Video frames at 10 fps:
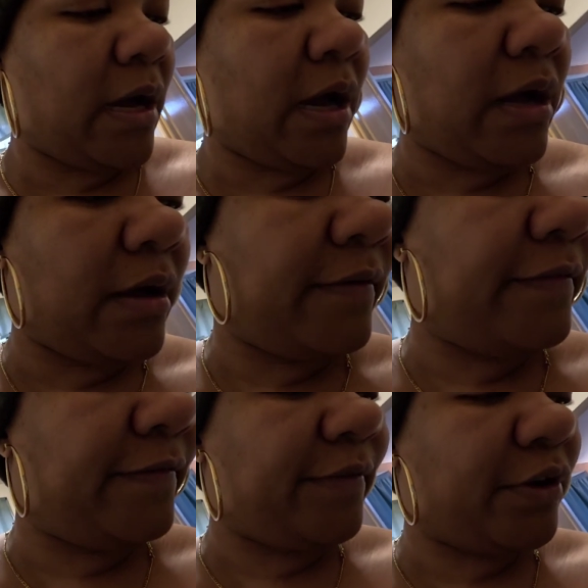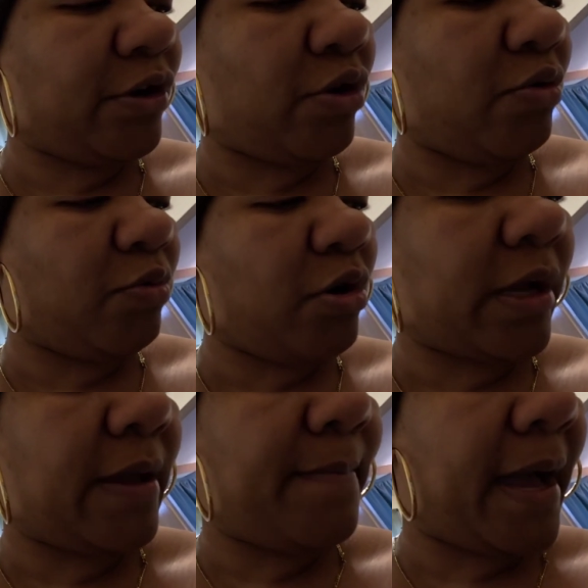of, you know,
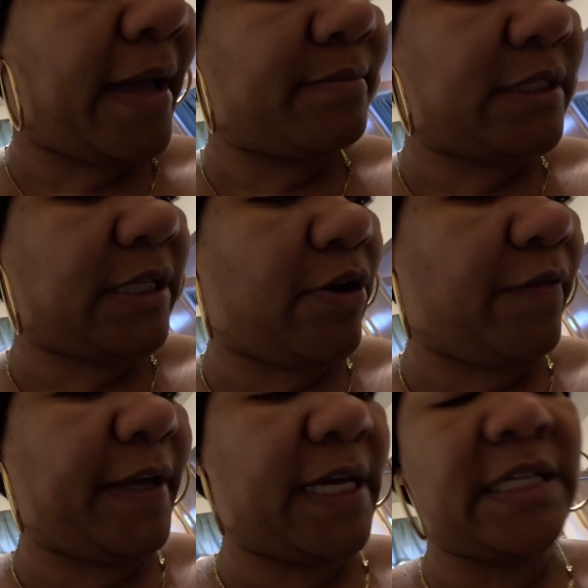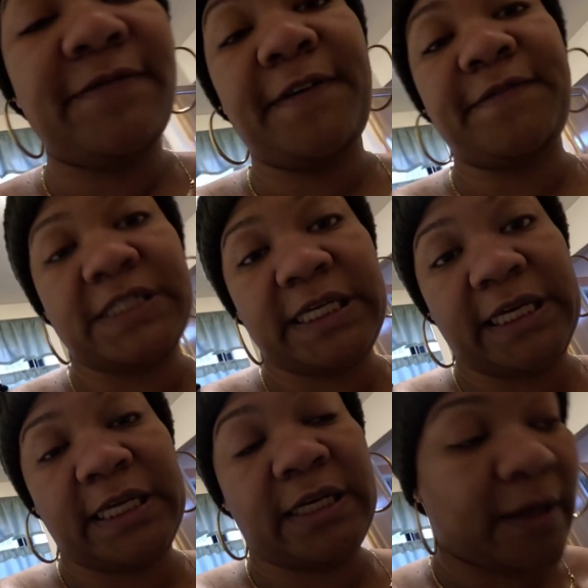walking by himself. He is
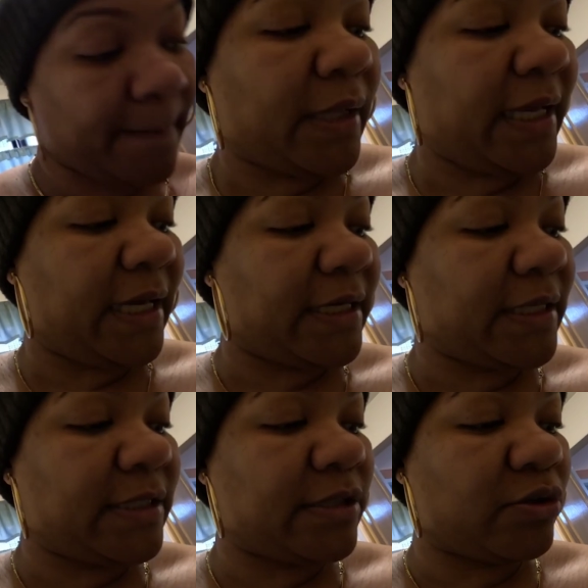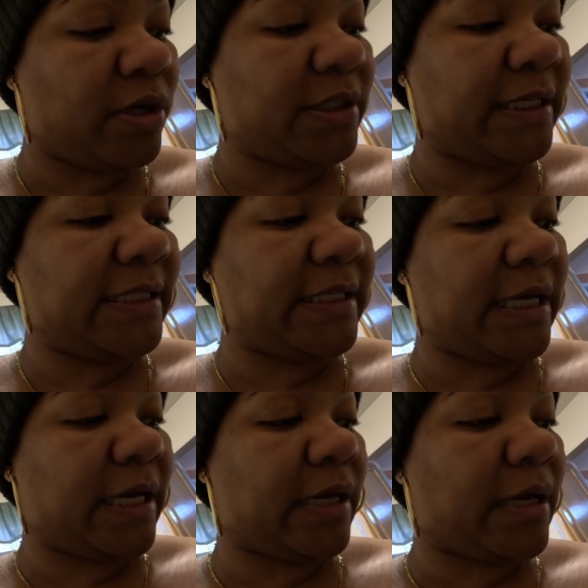15. He is
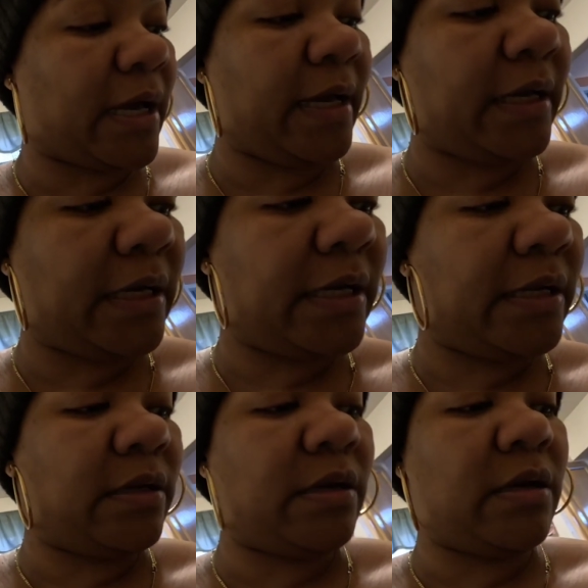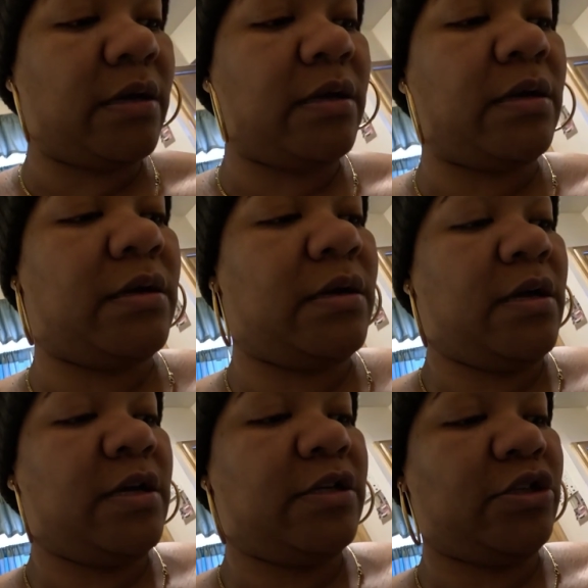autistic. And
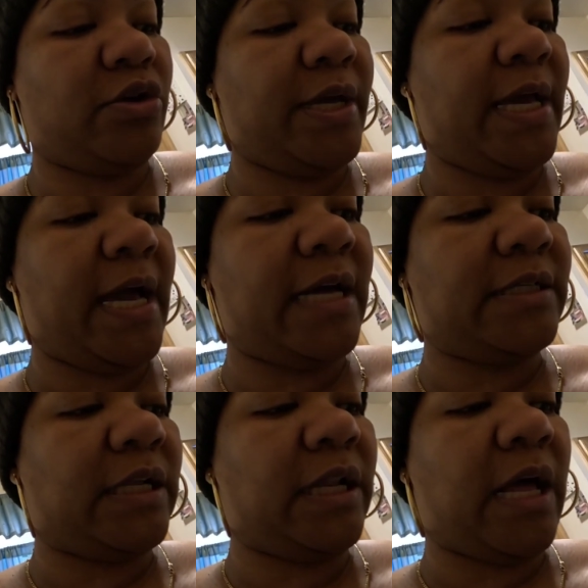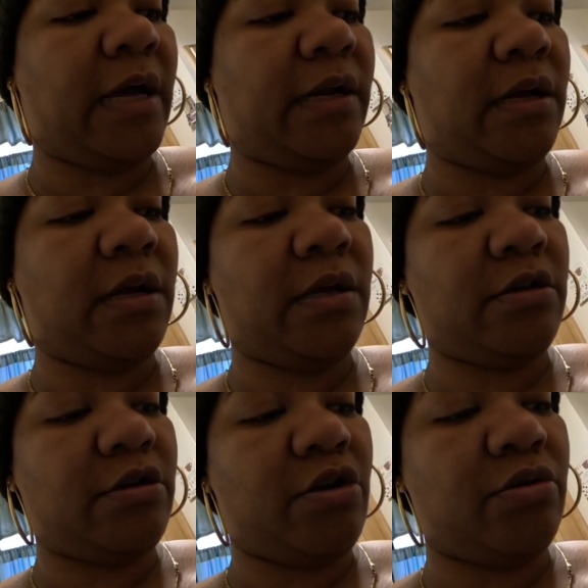so he has a lot of,
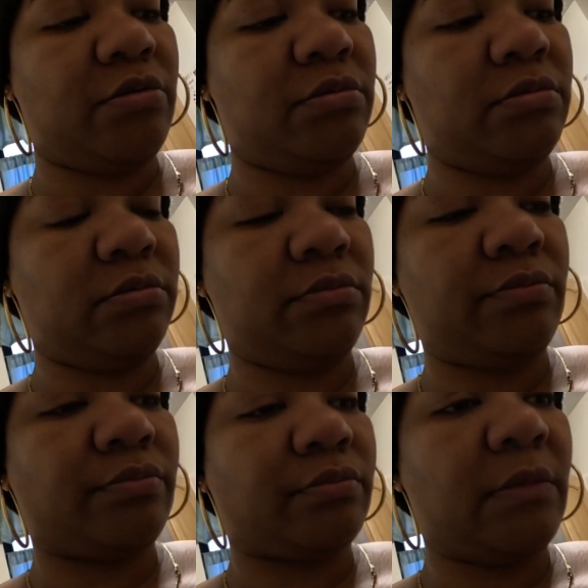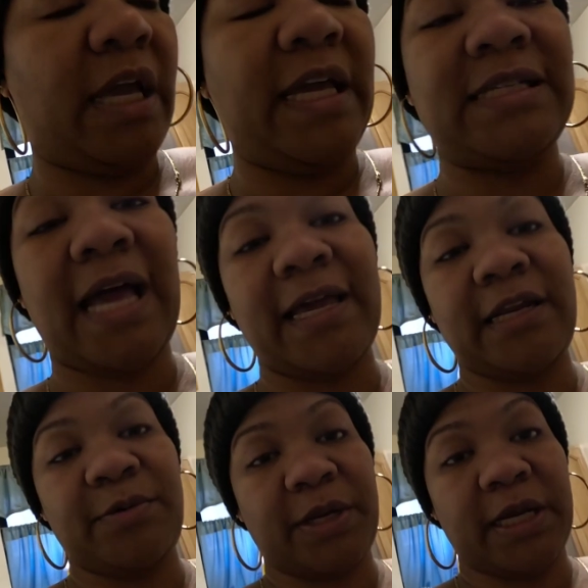you know,
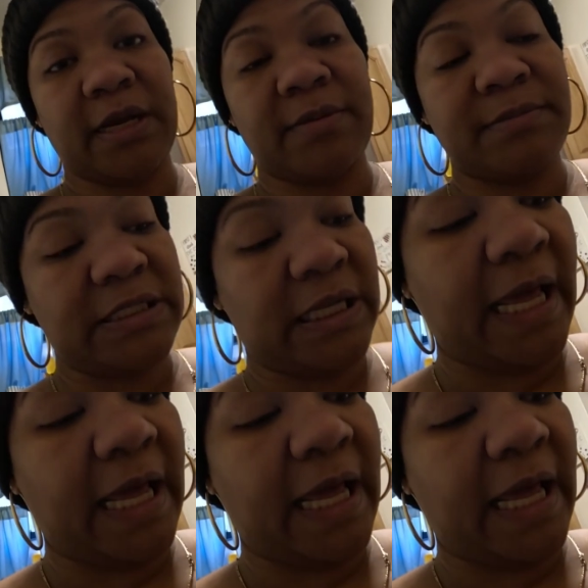anxiety when it comes to,